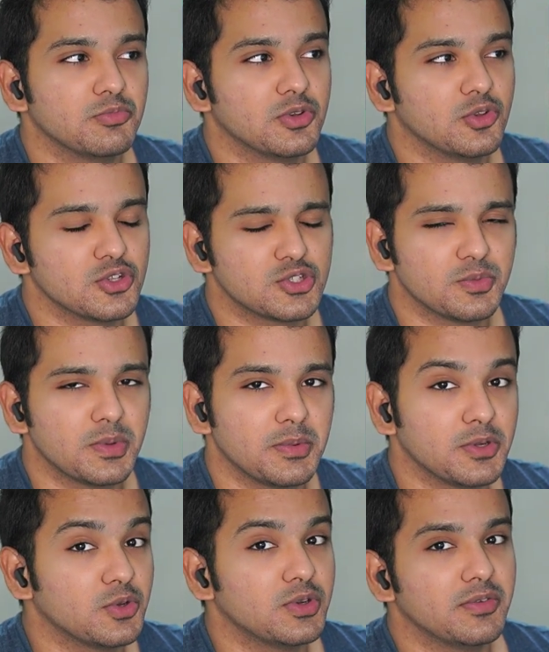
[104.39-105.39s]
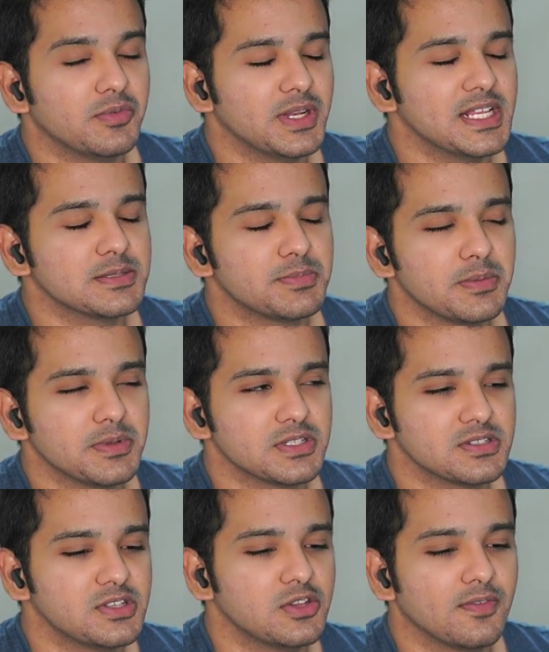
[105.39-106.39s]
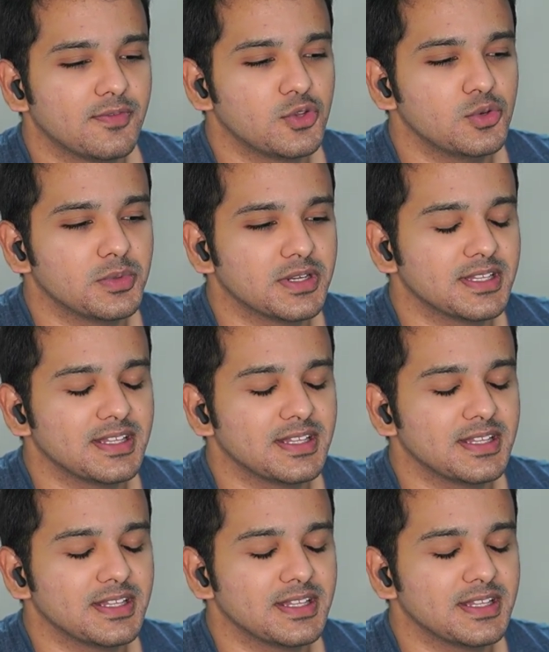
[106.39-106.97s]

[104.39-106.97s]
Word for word: Lots of people don't even realize. People just hear of tumor,